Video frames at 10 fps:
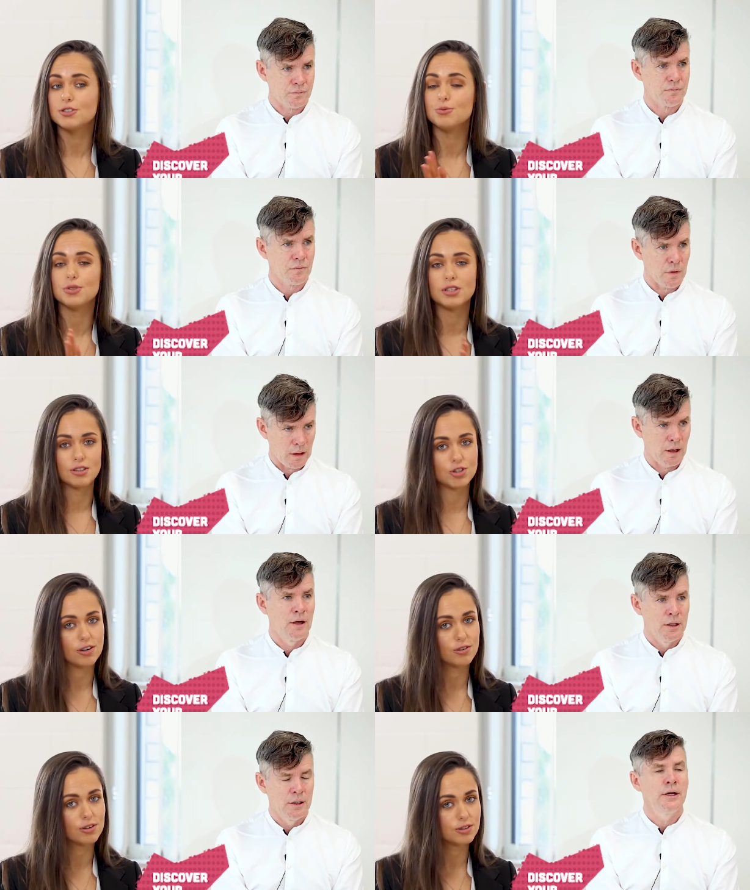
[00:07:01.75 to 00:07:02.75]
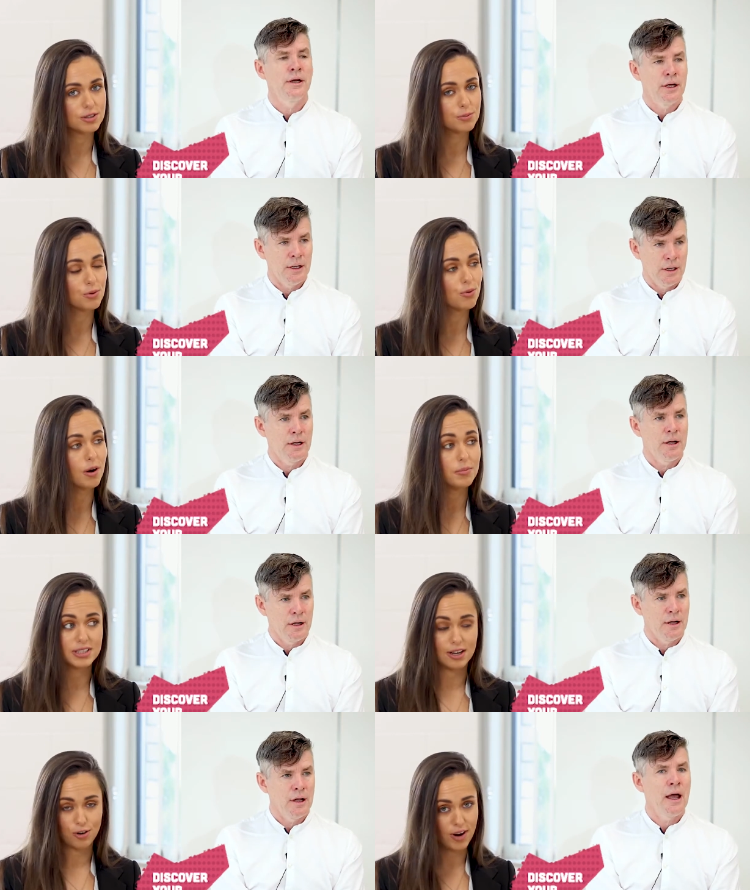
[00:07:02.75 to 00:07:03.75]
Speaker 1: do within the general nursing program.
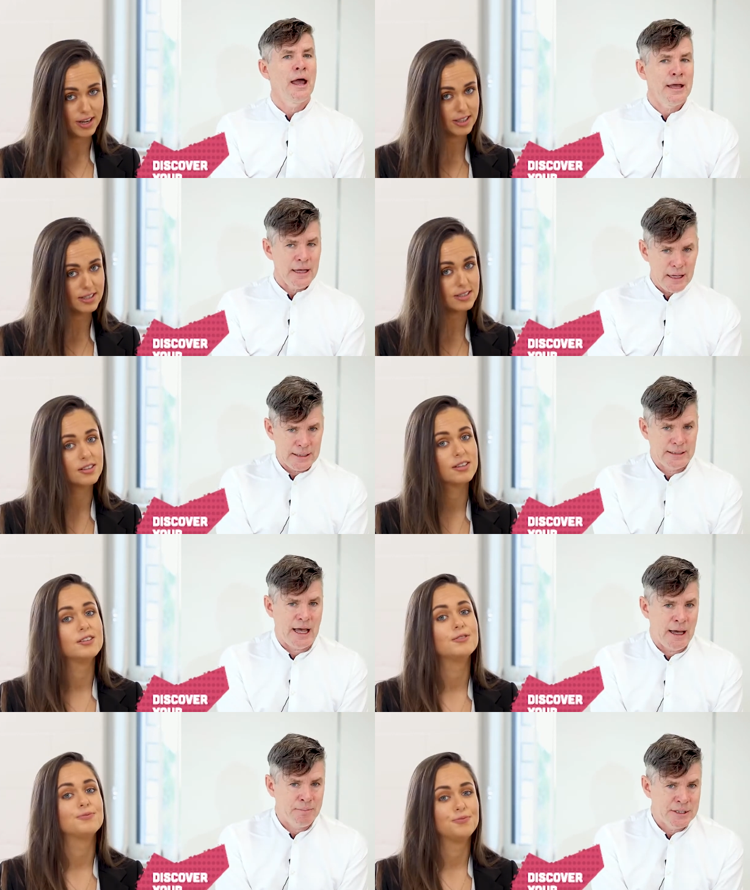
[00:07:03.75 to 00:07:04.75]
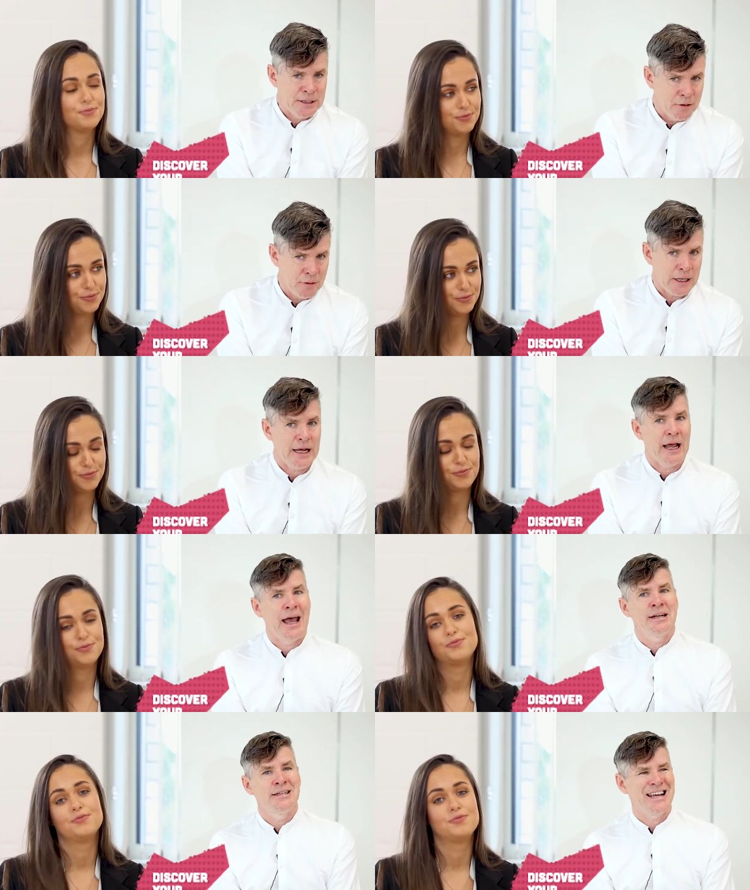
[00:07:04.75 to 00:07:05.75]
Is that correct, Des?
Speaker 2: Yes, absolutely.
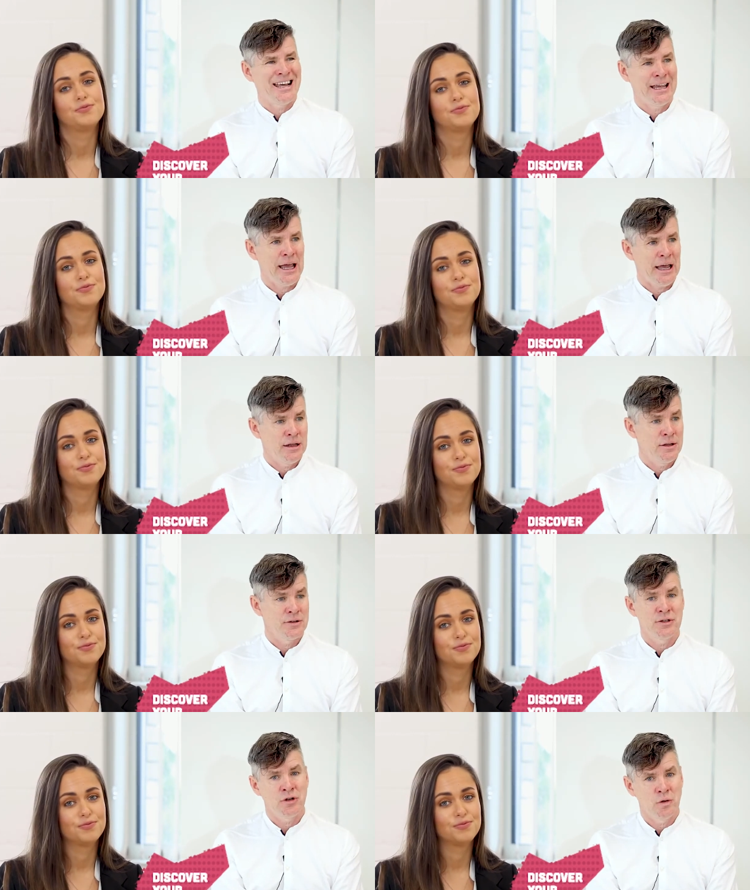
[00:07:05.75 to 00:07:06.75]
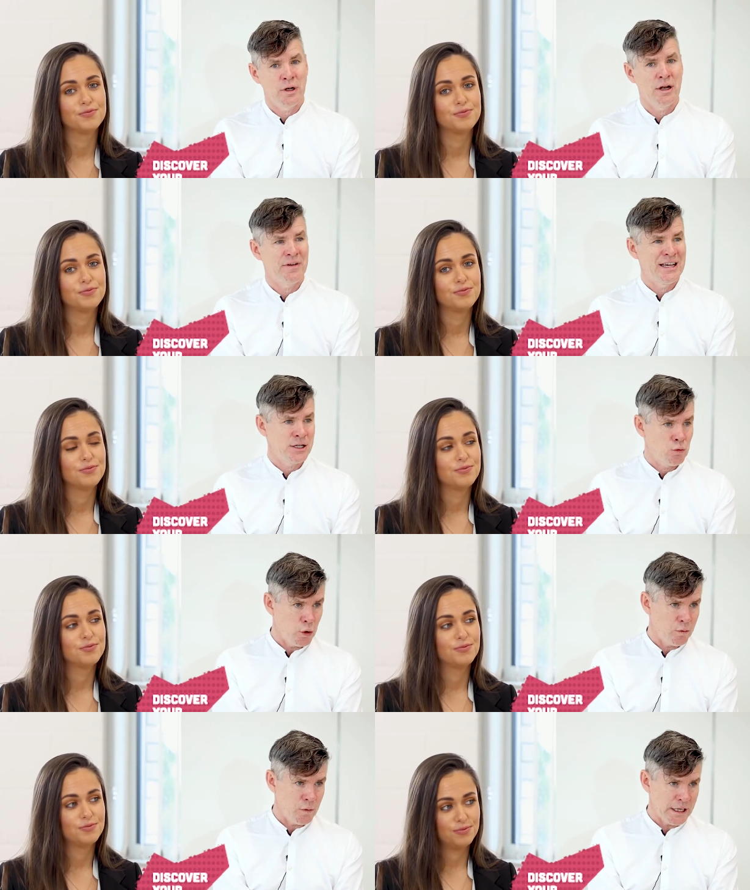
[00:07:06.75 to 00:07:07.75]
And again, there's a total of
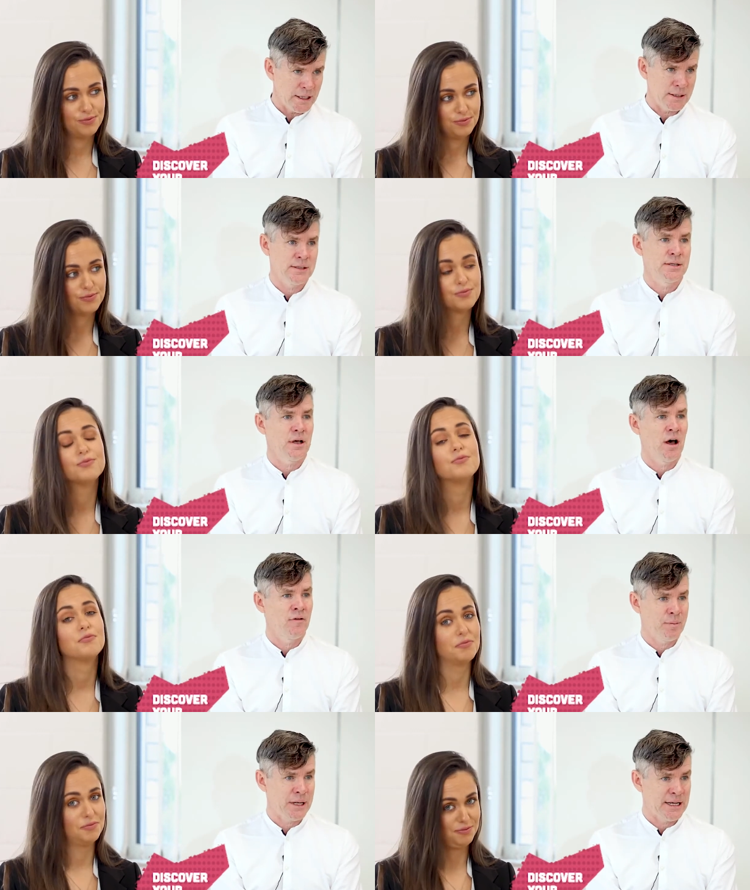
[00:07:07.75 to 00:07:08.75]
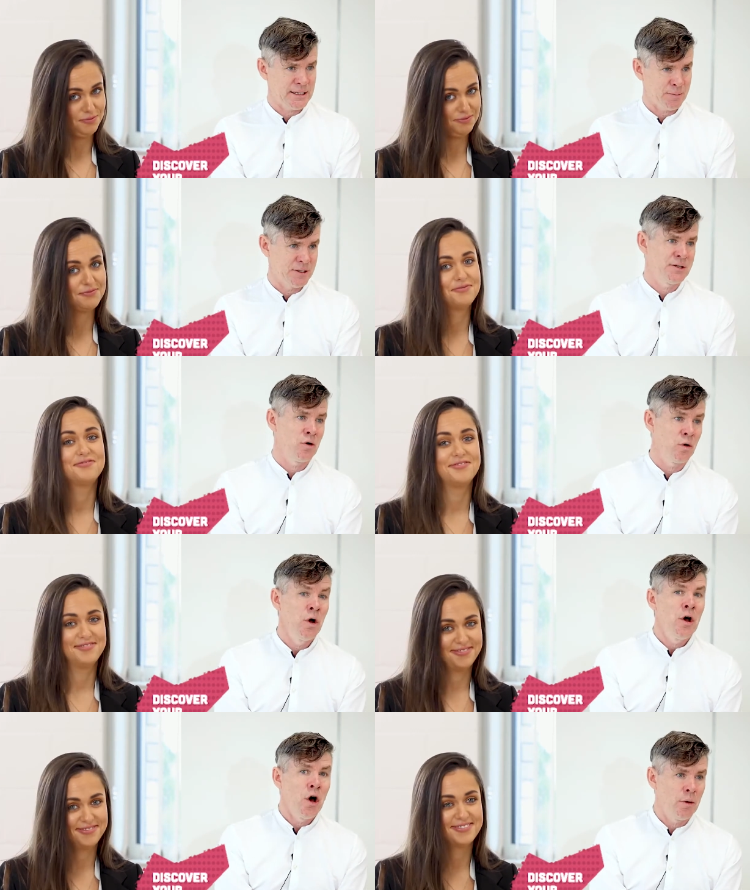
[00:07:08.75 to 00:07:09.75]
81 weeks of placement.
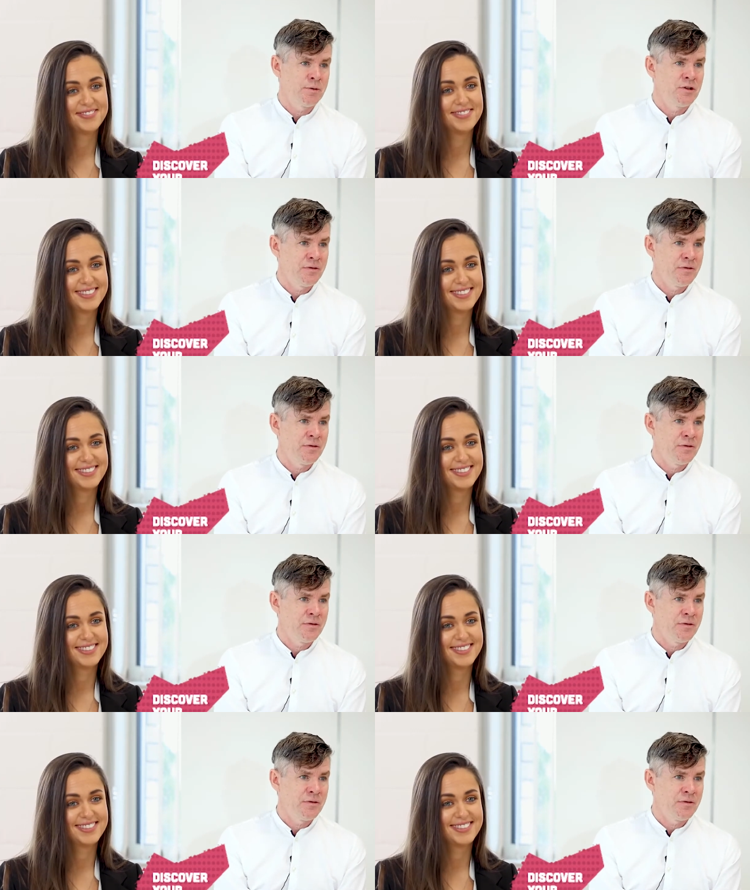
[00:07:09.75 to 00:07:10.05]
So up to